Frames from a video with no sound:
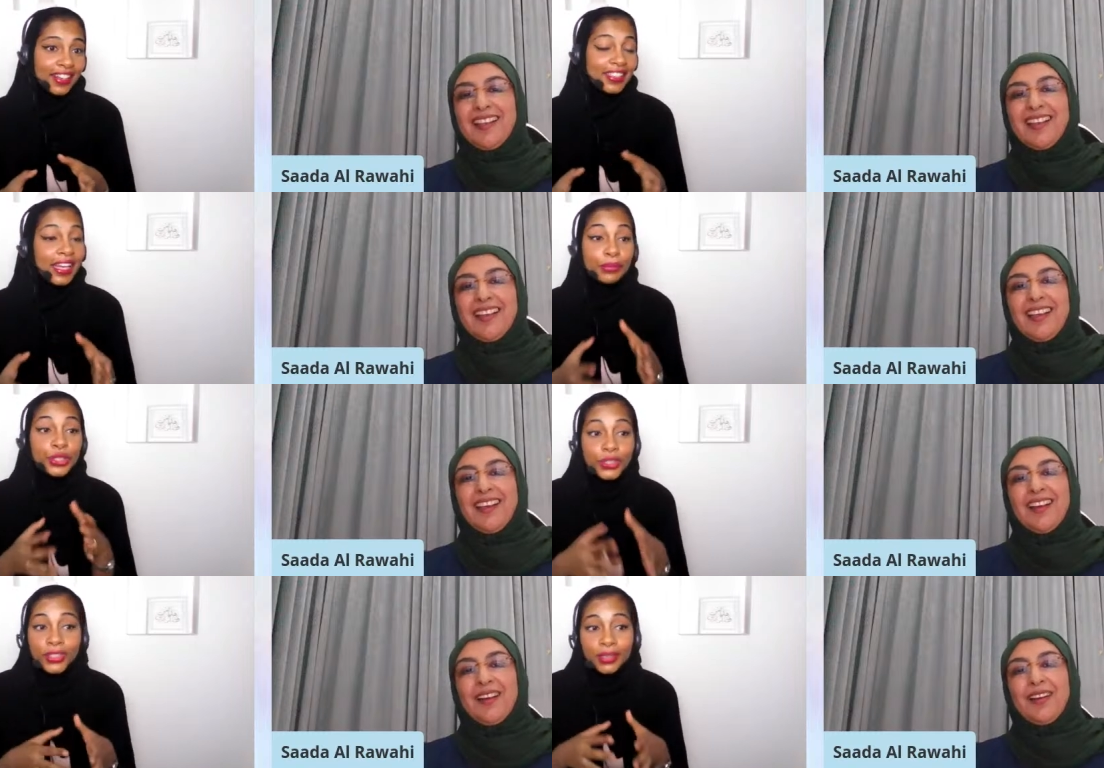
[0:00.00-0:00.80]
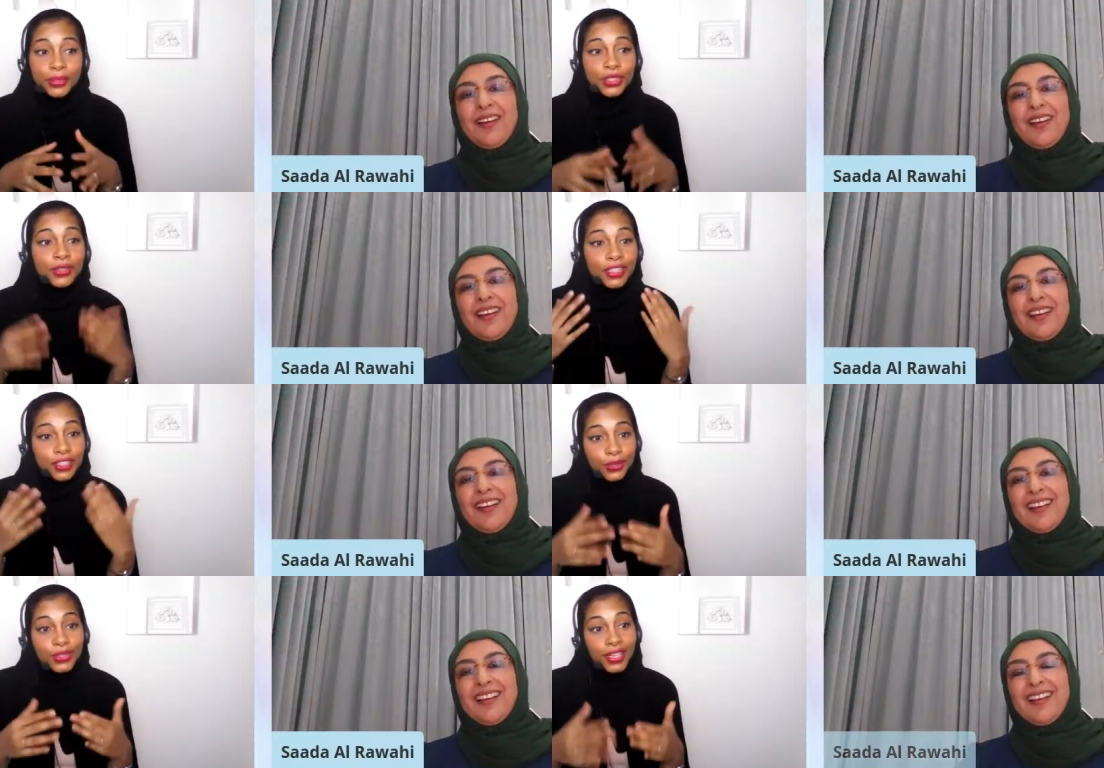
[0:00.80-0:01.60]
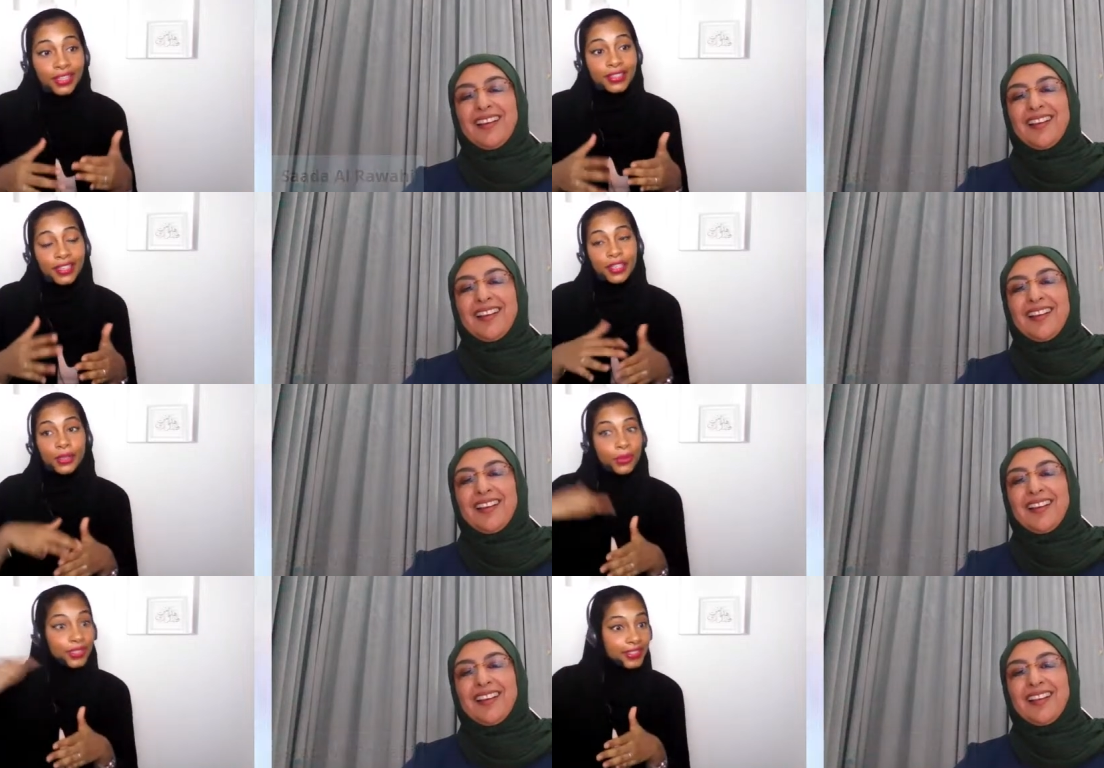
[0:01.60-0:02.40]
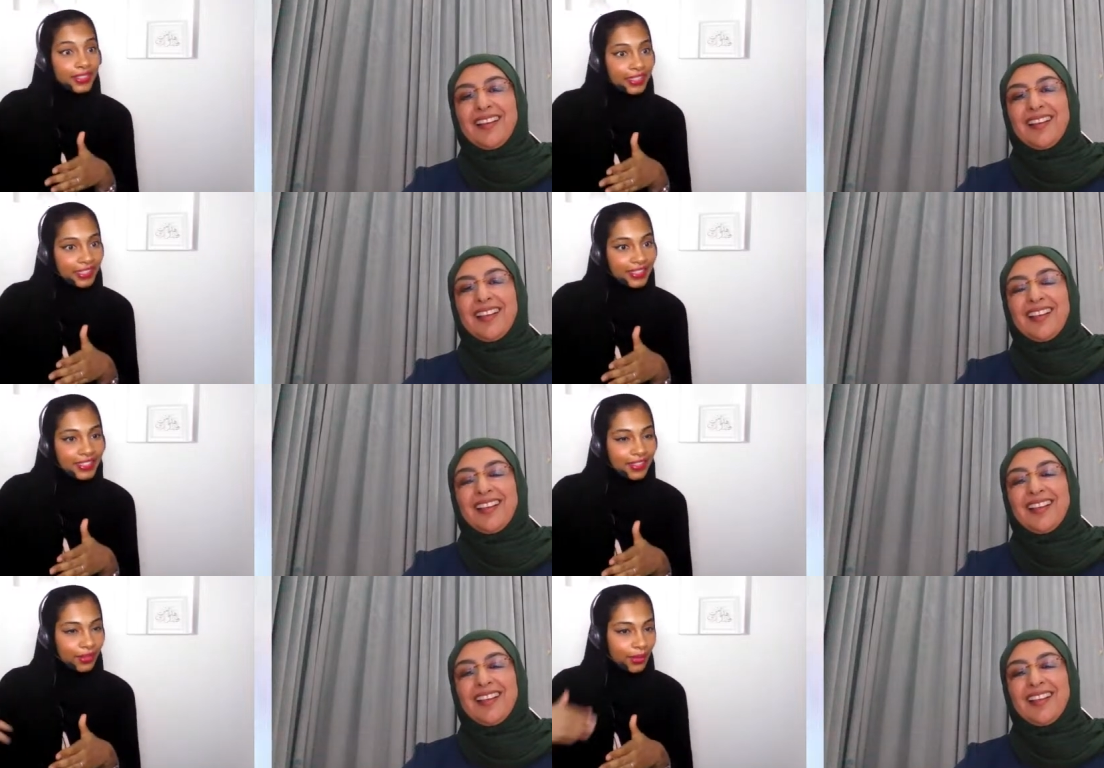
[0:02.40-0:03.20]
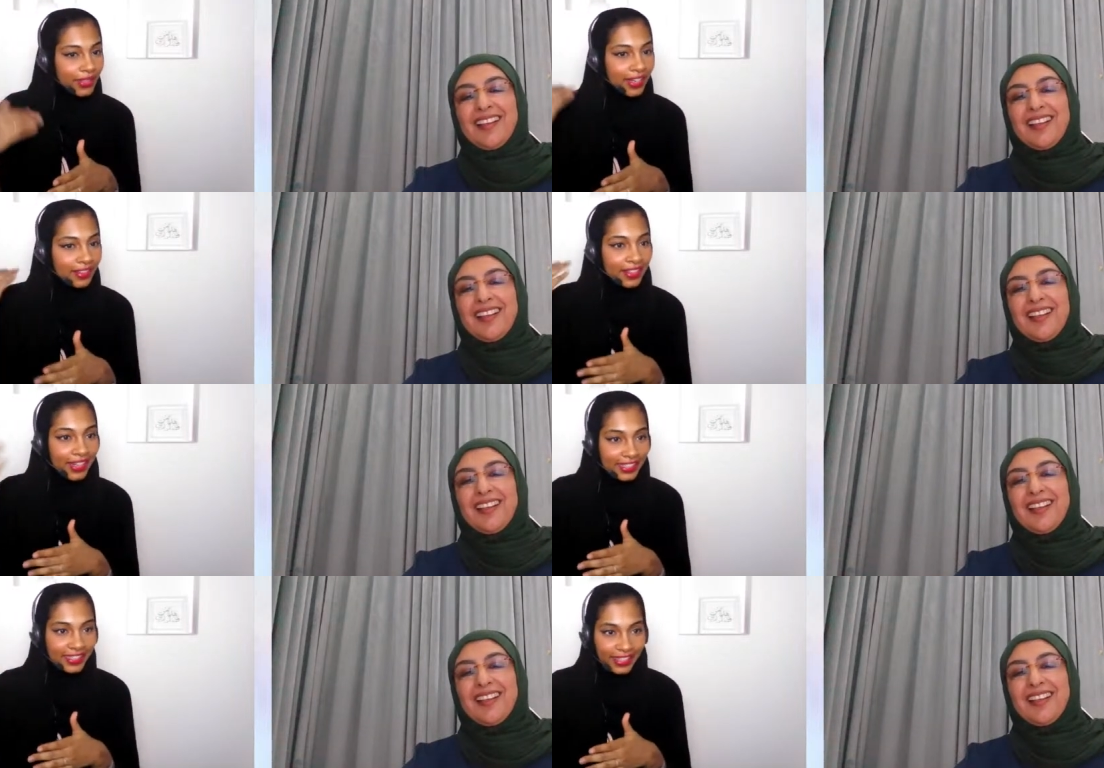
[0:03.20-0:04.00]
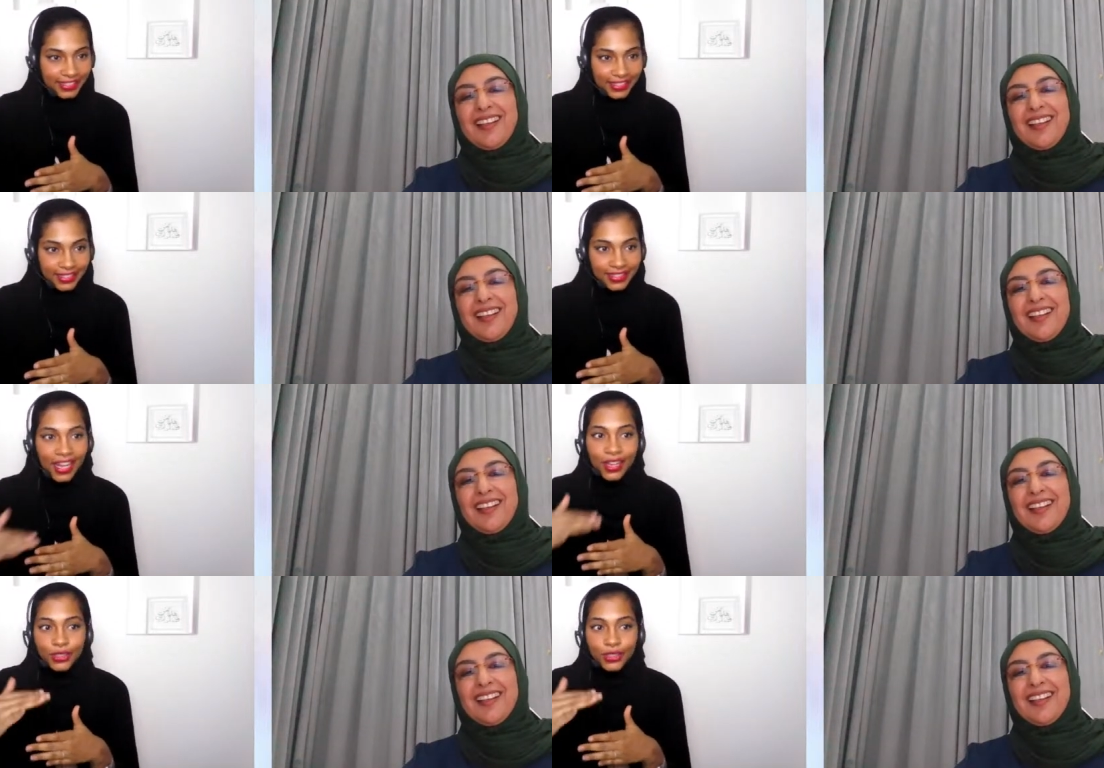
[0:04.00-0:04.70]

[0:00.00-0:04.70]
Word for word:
Speaker 1: Because I'm sure I'm sure you said that you went to Leeds around in the 1990s.